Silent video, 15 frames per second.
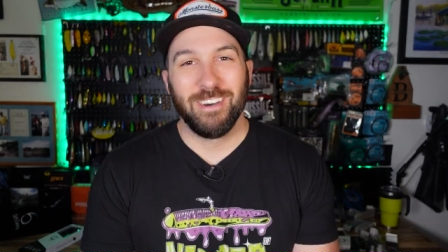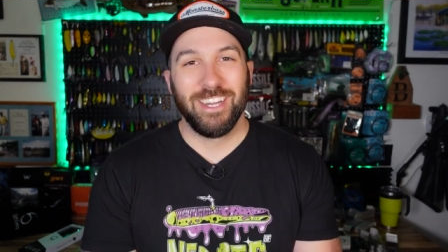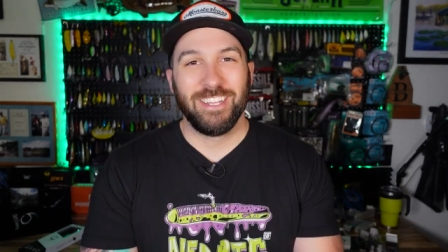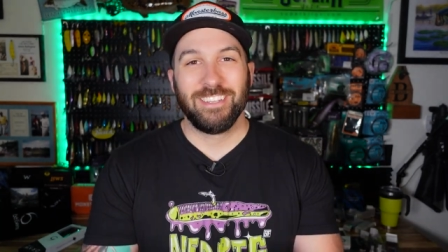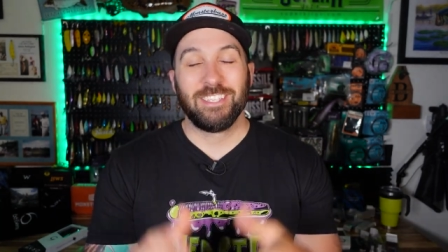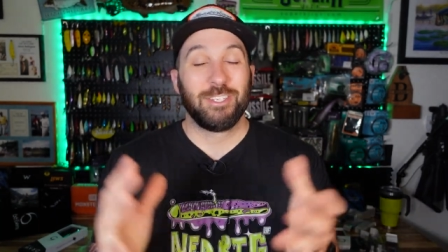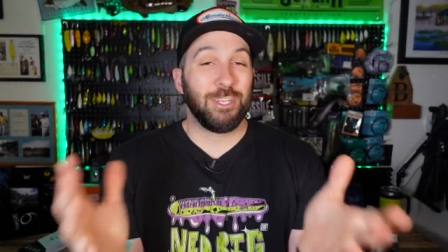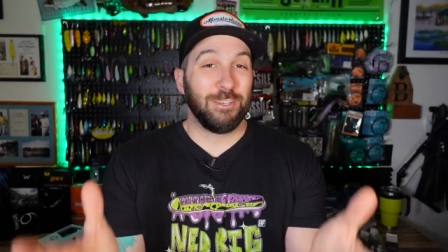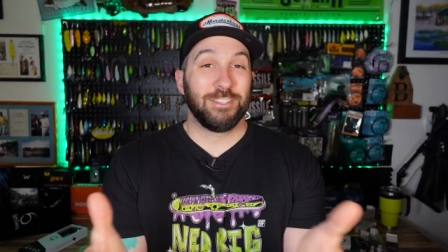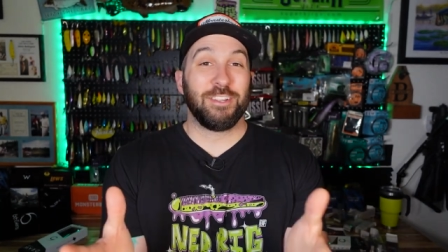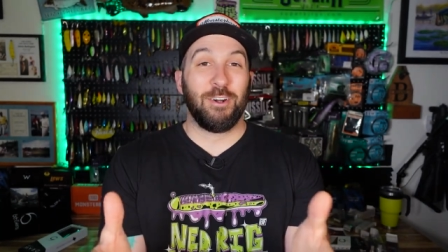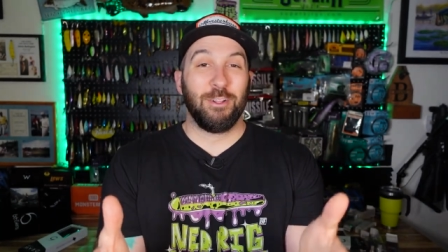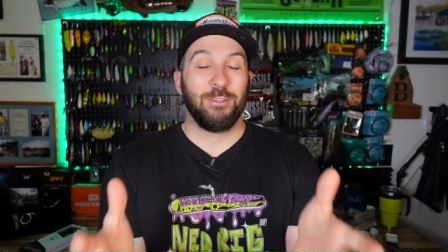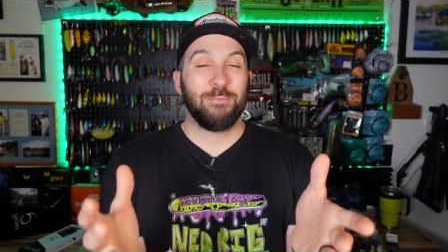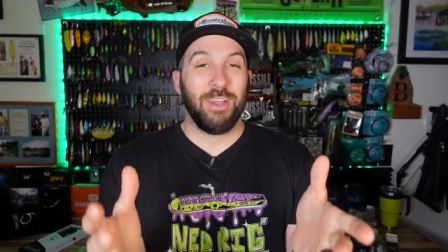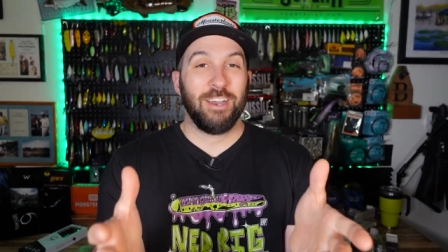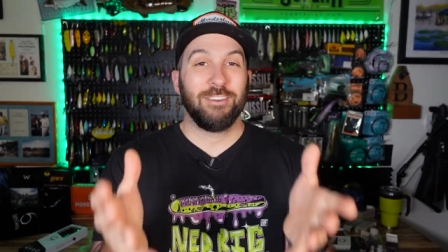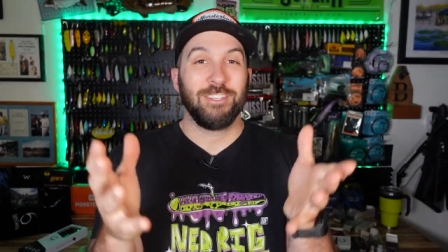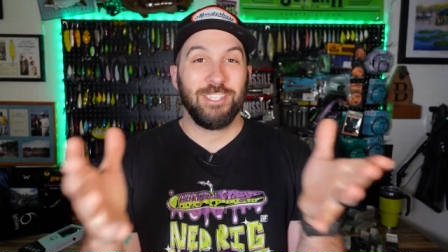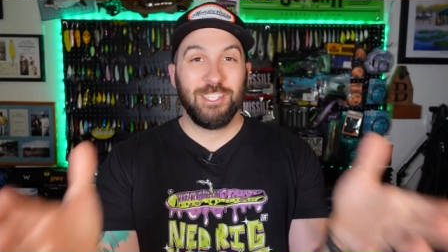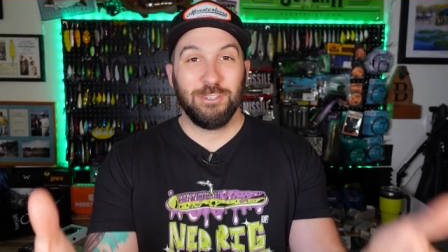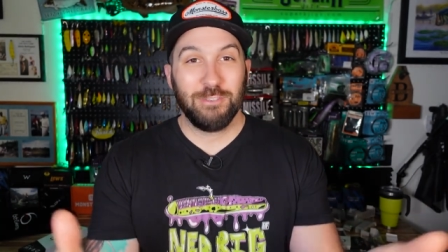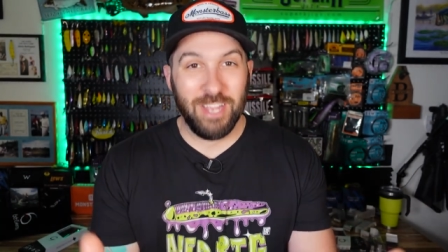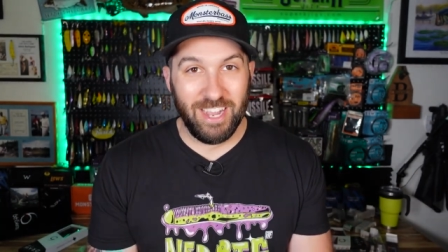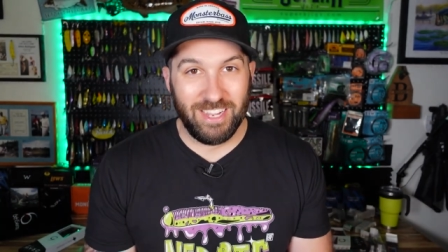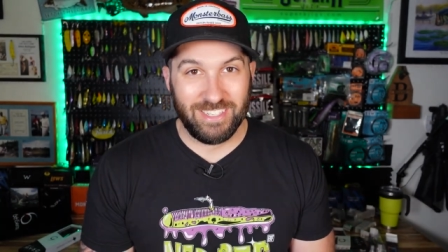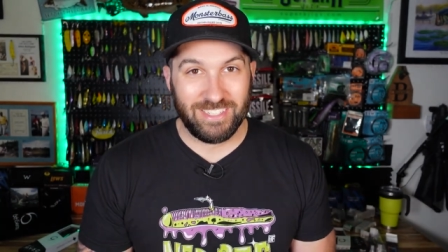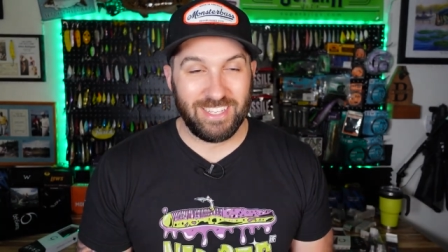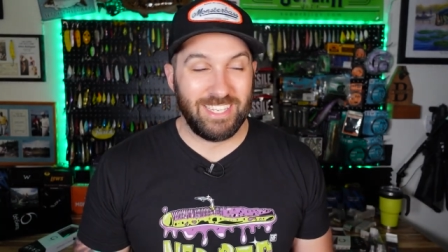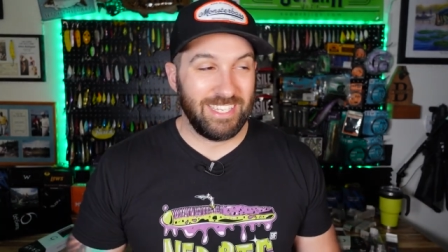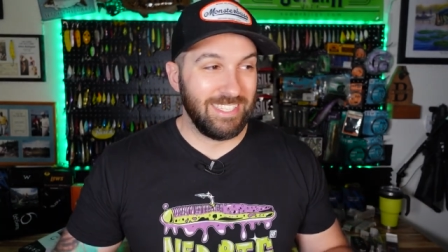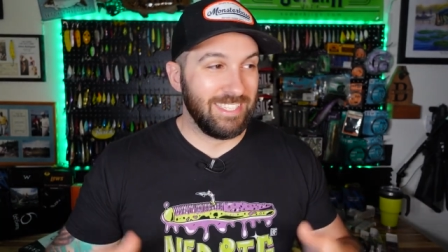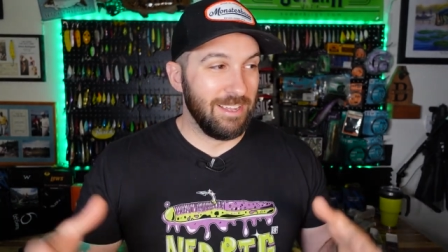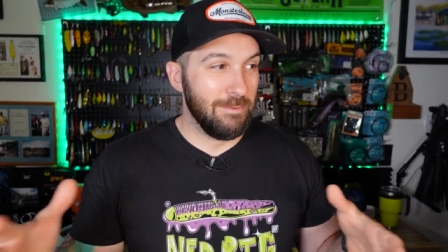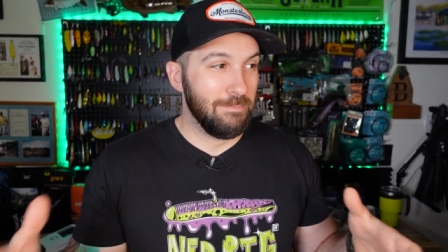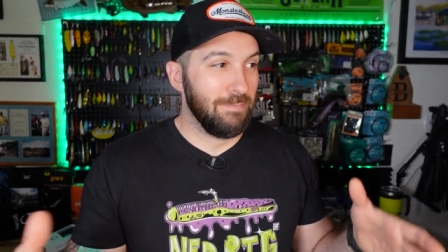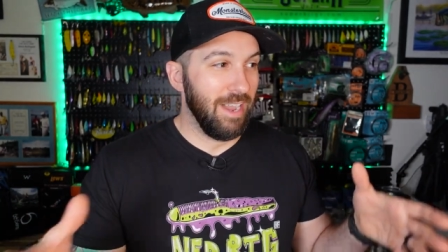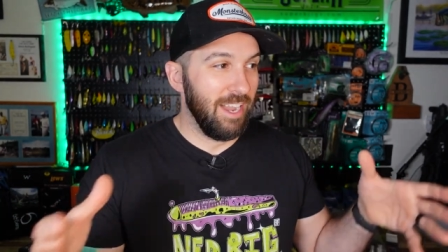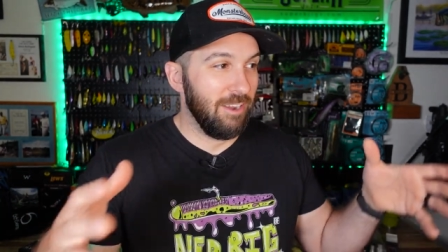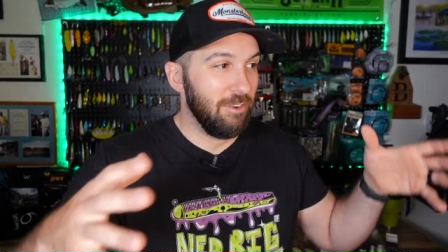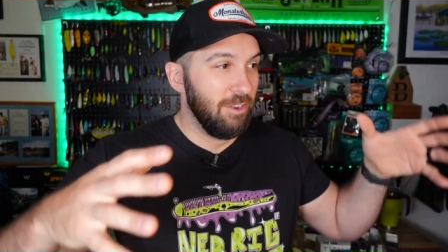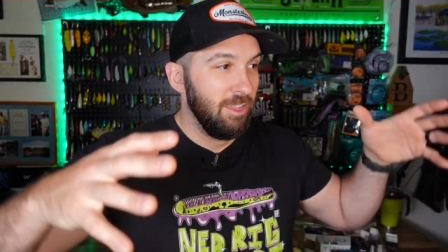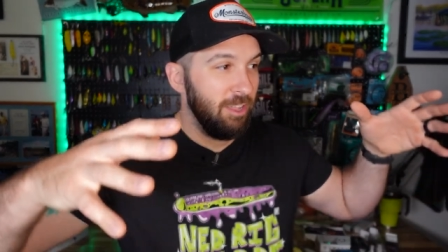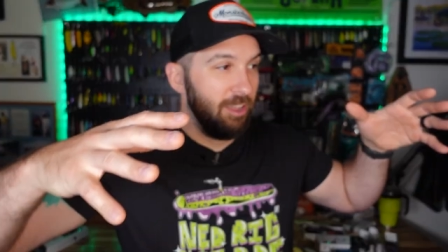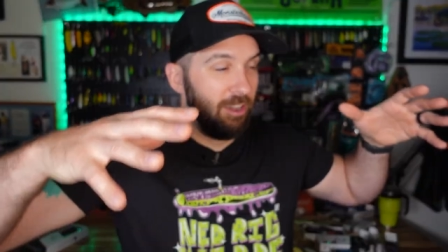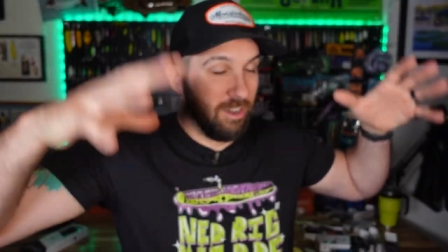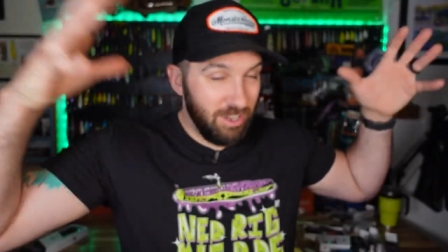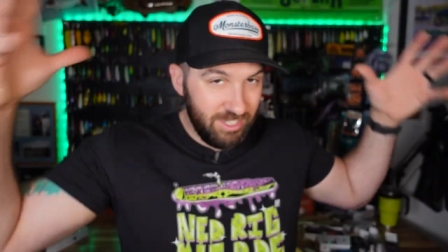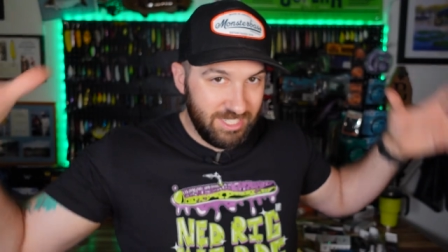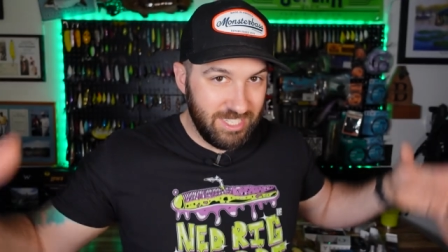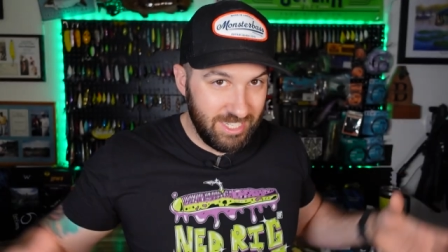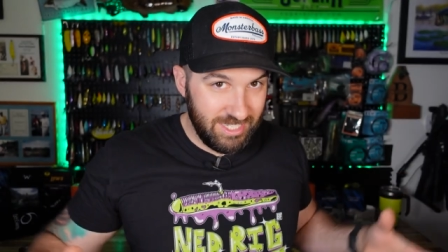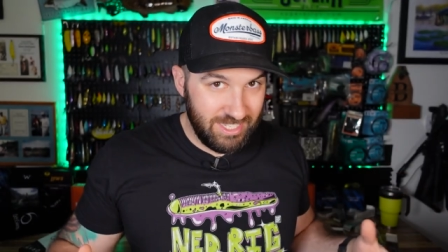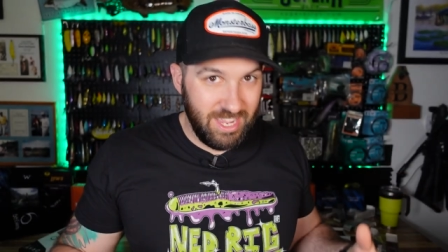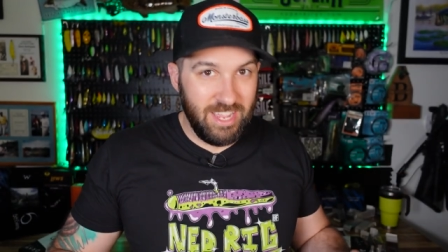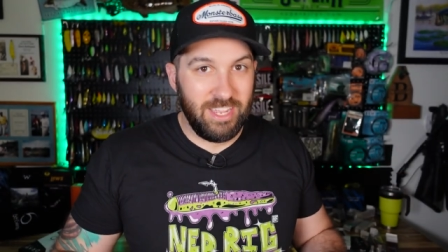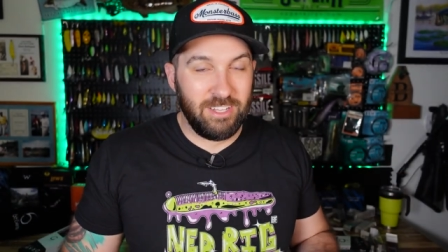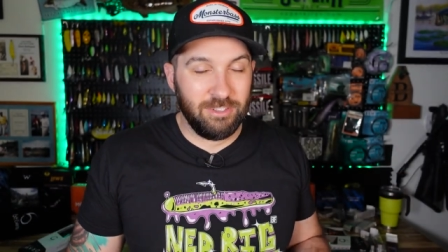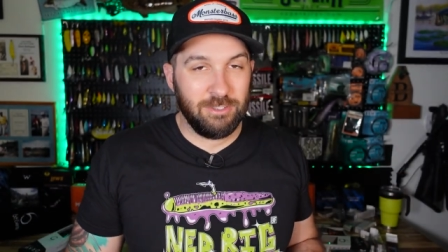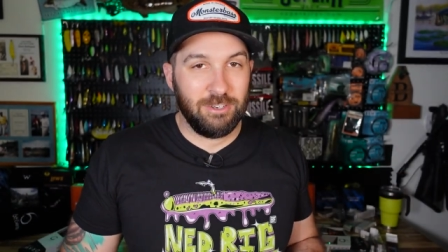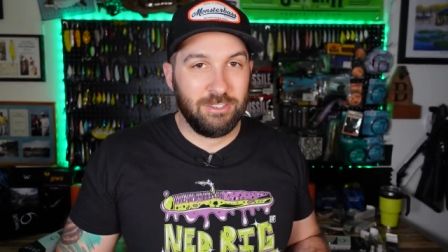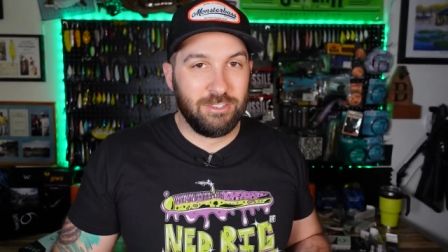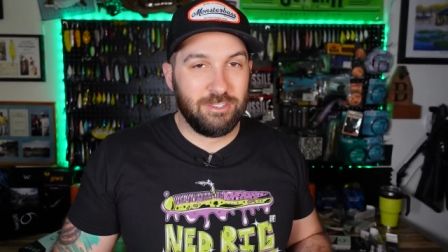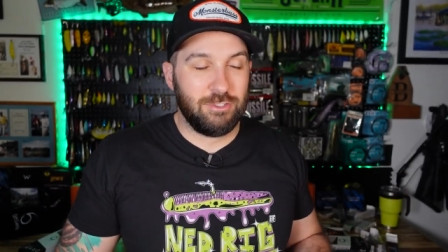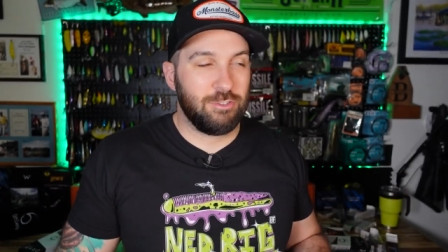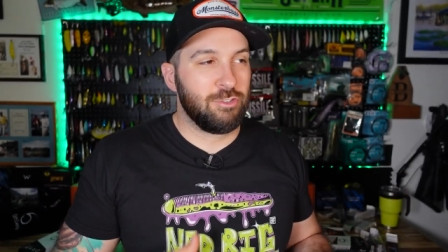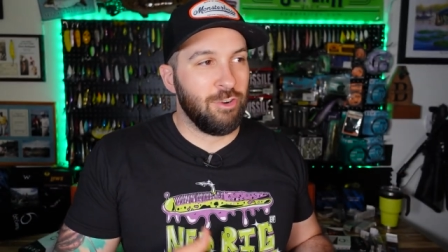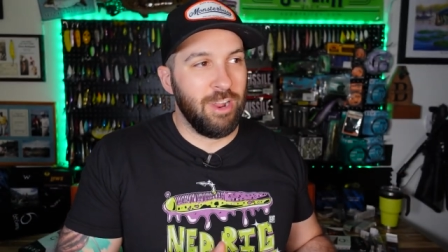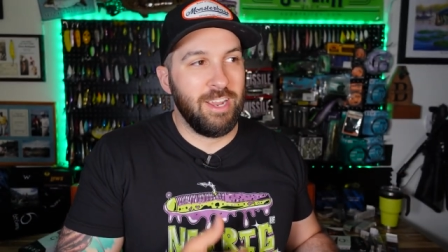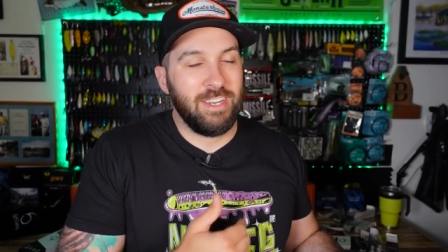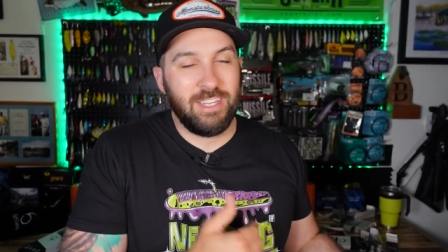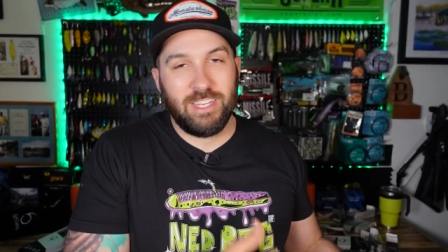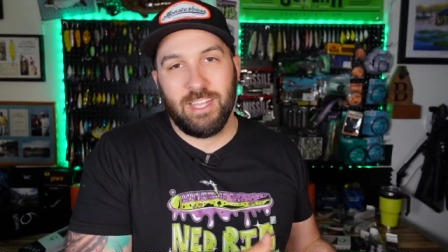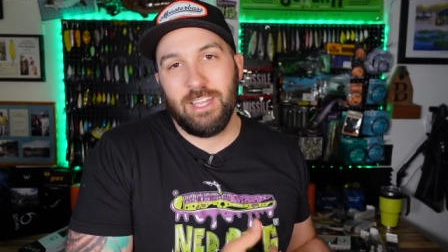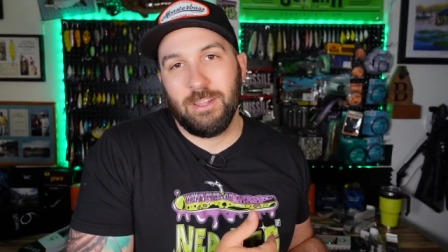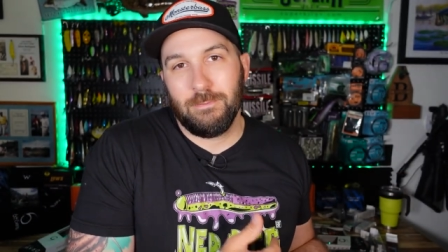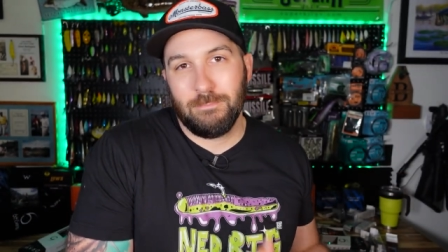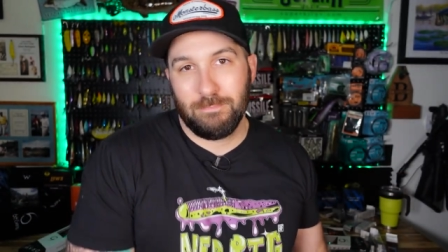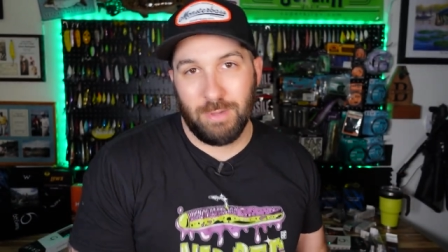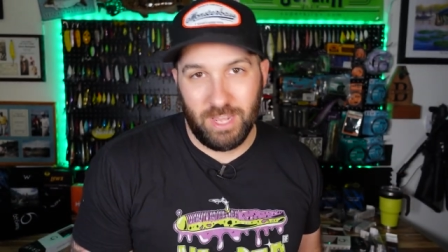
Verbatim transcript: But the show's all about you guys. Like it's about us as anglers trying to get